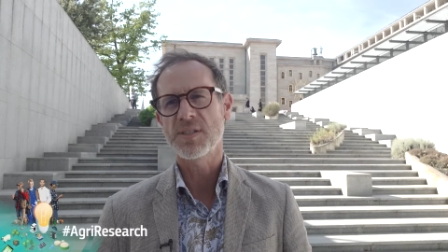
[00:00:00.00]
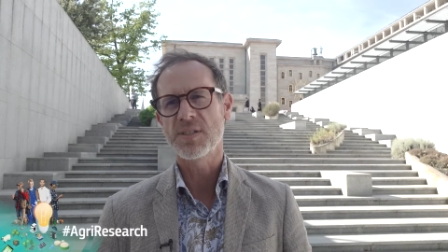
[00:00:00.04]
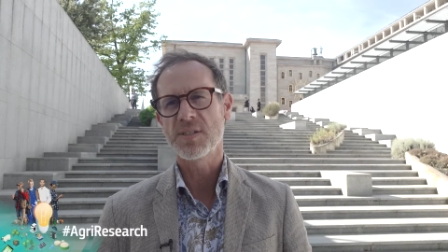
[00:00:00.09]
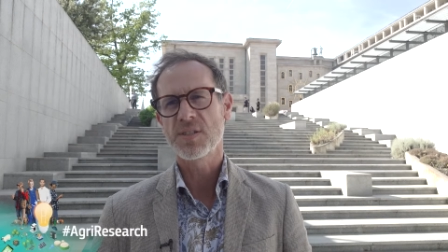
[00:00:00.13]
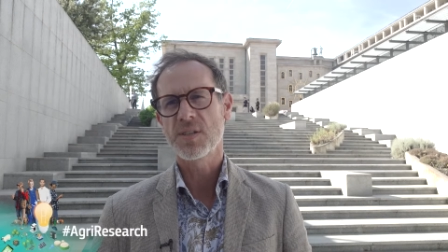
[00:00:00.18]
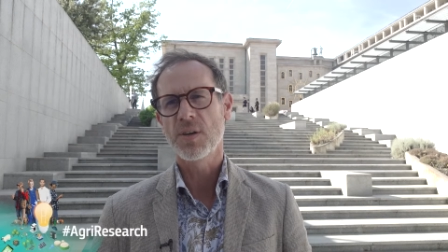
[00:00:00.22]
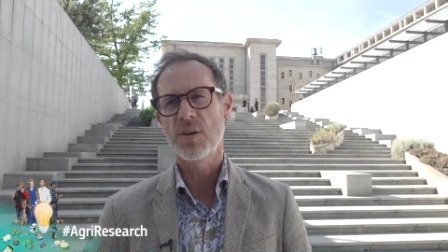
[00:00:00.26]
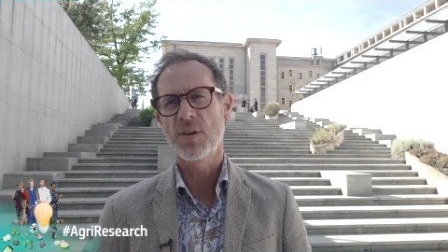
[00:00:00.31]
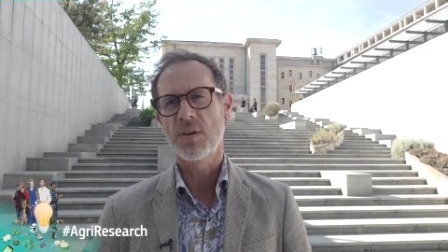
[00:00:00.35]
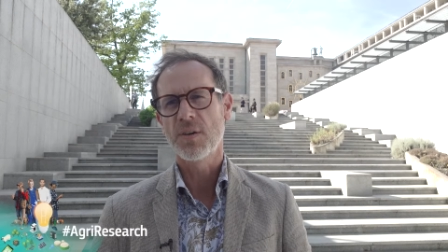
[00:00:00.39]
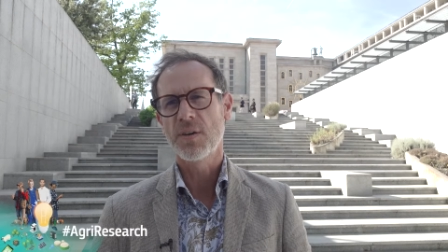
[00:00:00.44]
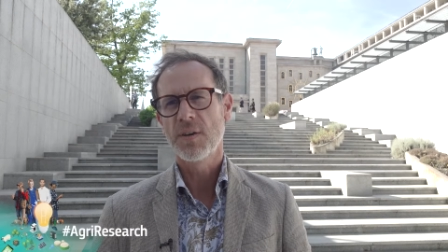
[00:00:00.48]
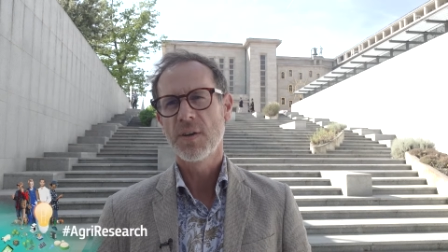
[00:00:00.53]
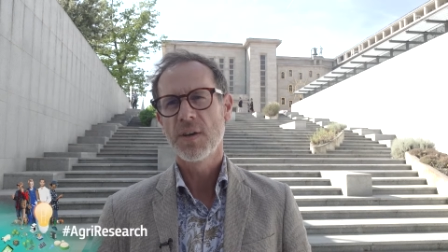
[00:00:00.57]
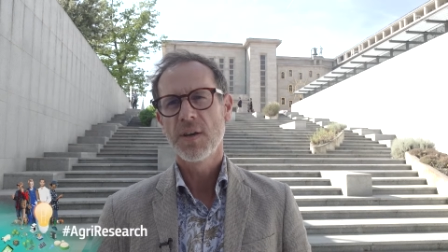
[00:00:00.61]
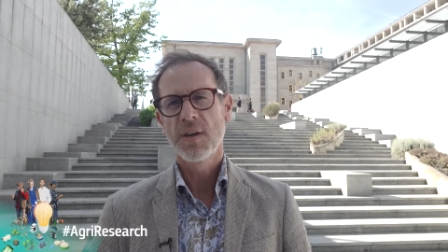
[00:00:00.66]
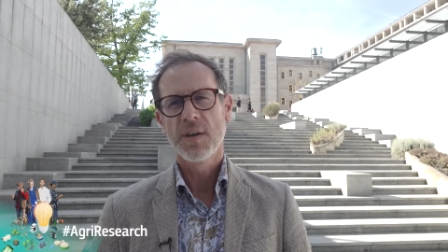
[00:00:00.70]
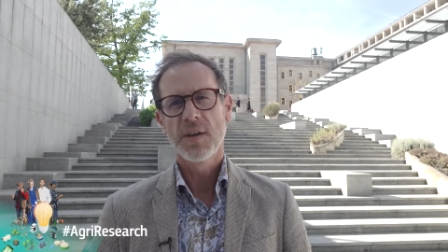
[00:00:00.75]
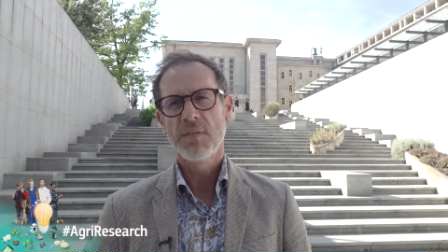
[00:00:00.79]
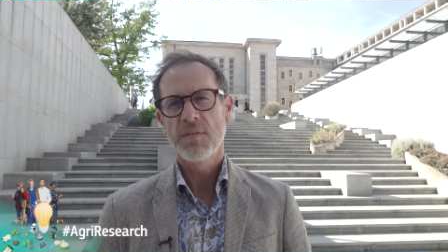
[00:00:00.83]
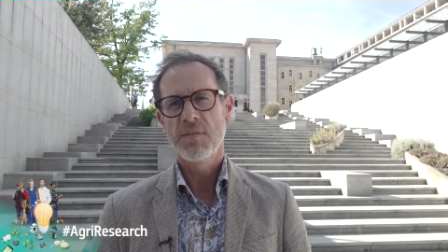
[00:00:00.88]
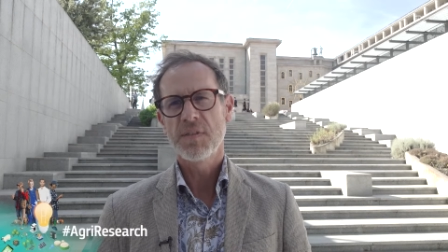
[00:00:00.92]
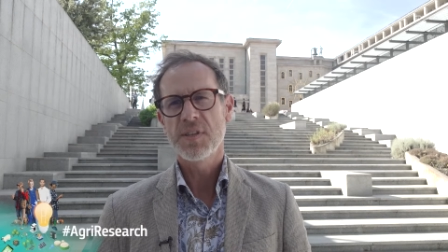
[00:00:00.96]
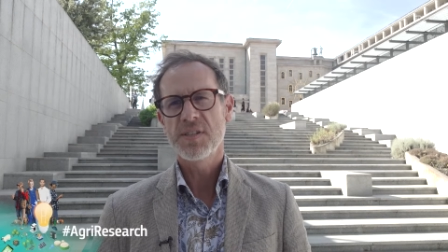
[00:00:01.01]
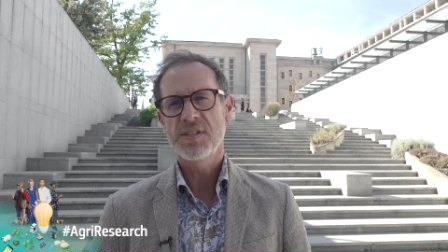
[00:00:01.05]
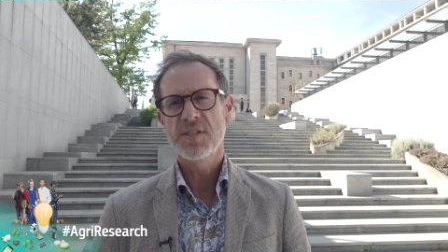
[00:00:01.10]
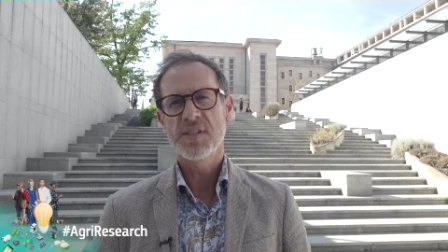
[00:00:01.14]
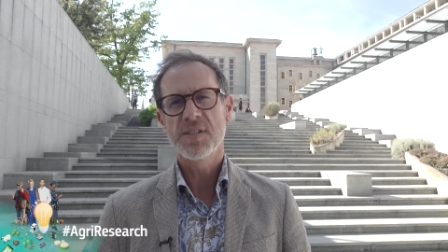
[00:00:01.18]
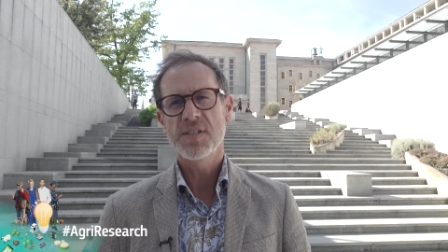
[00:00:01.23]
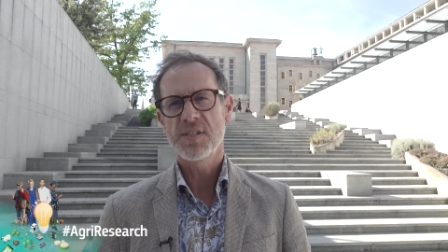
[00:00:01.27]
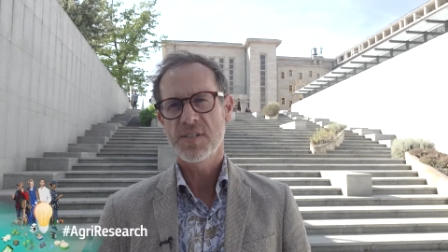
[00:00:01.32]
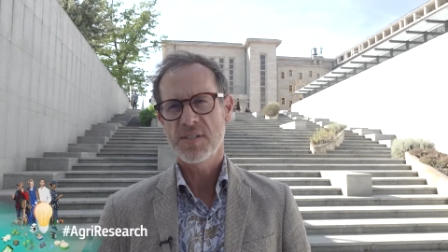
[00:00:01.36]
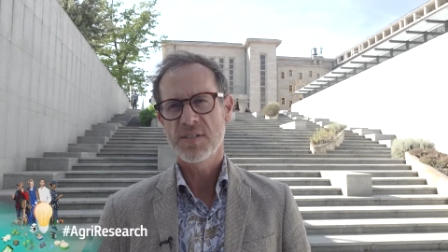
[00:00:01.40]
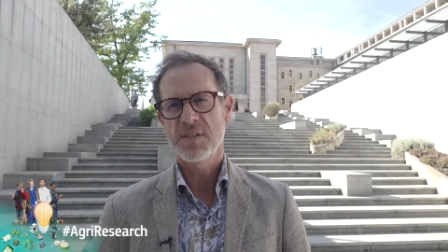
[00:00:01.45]
So this
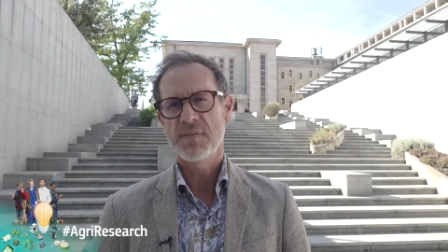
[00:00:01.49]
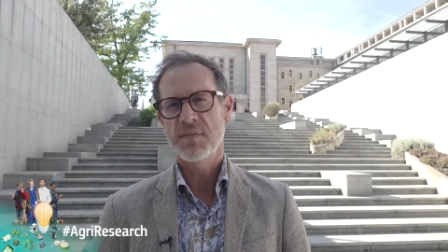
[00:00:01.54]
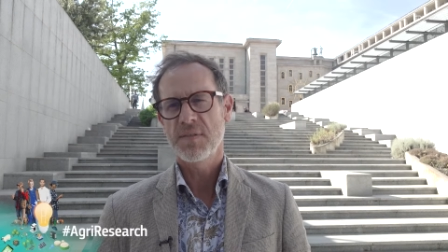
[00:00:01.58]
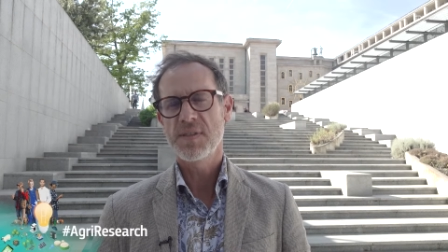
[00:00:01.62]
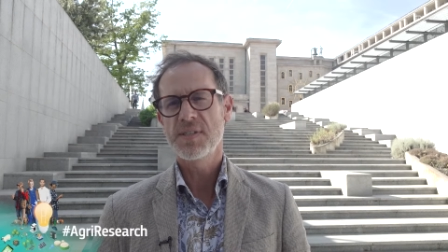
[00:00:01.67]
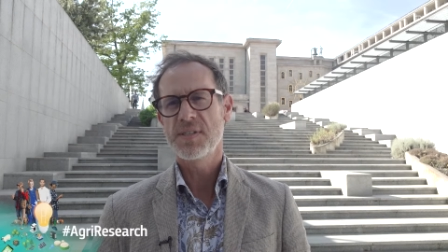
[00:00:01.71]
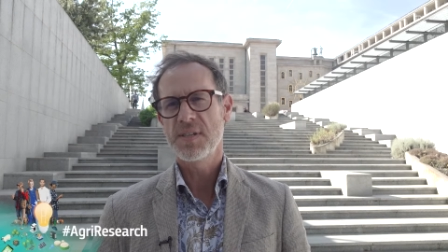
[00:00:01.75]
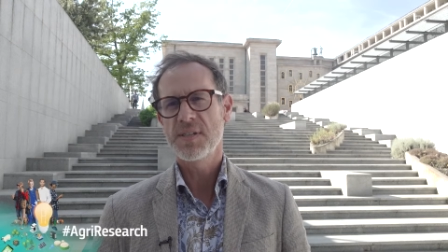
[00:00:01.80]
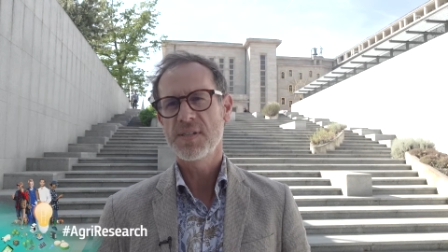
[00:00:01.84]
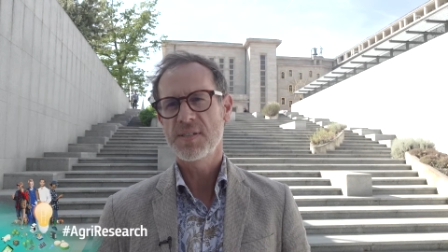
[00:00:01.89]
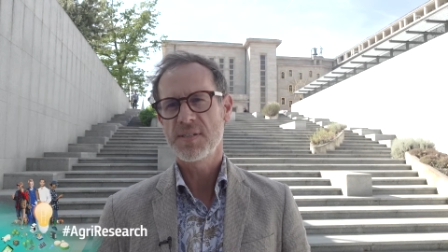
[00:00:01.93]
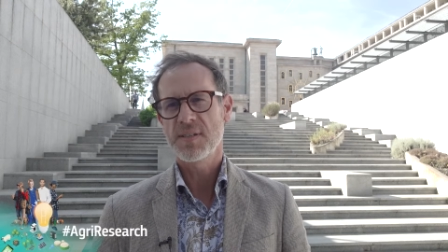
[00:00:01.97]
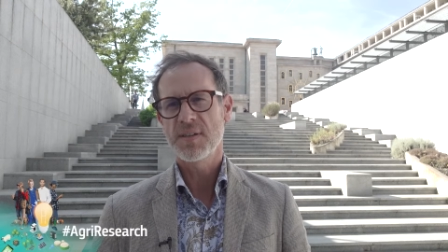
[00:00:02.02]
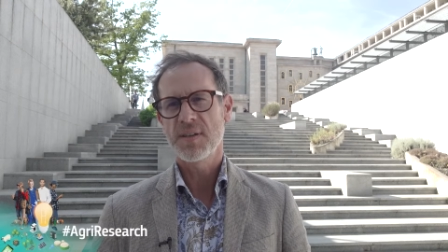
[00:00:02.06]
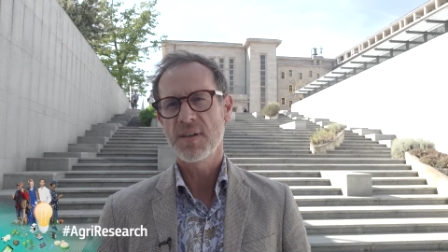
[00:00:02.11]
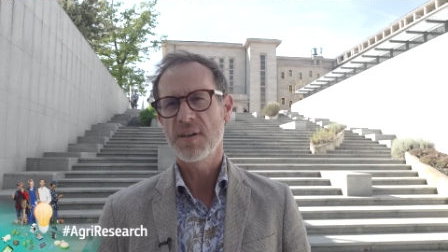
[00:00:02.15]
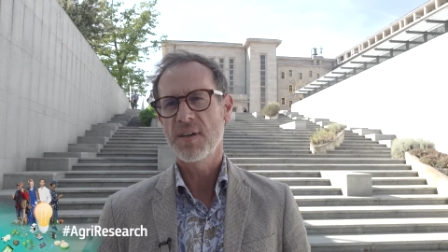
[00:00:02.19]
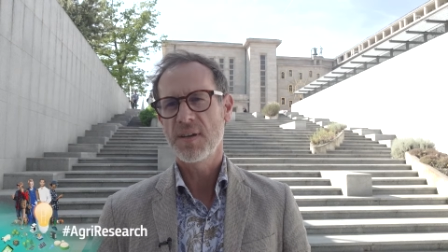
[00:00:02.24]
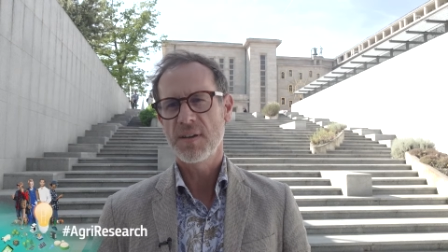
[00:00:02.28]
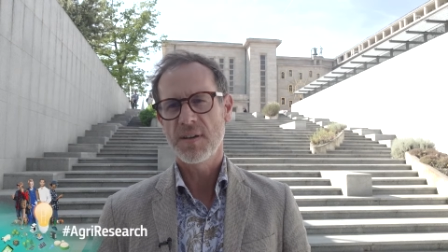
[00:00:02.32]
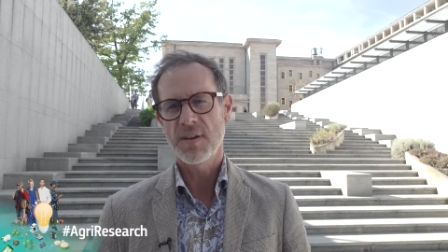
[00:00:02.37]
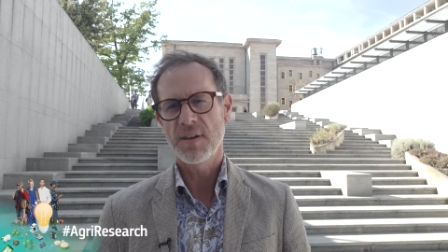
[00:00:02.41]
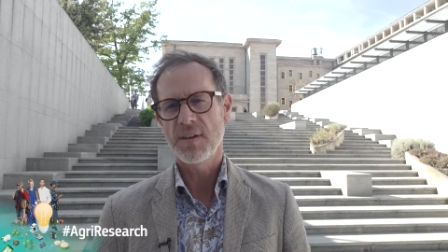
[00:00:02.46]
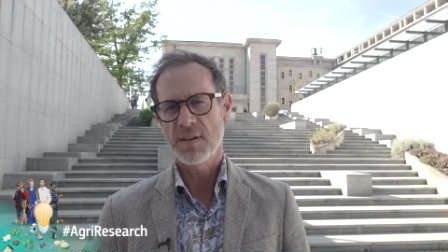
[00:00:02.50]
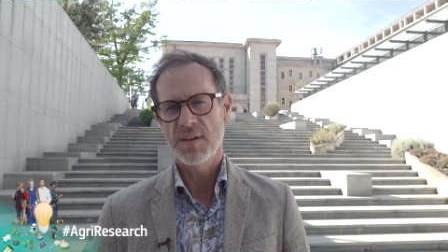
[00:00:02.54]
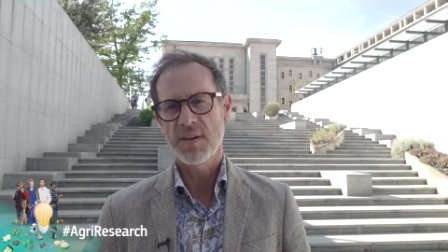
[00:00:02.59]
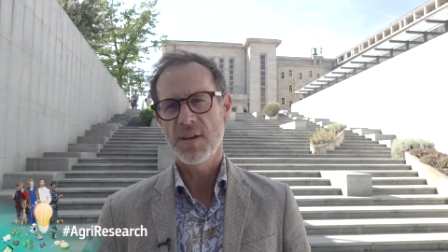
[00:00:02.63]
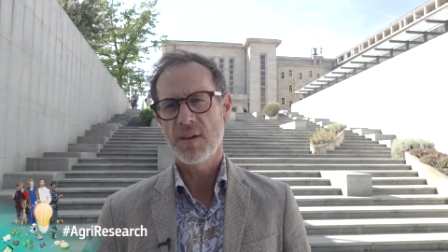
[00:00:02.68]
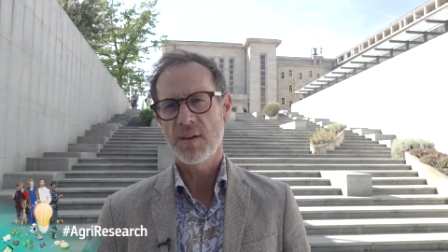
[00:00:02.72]
is, this is uh,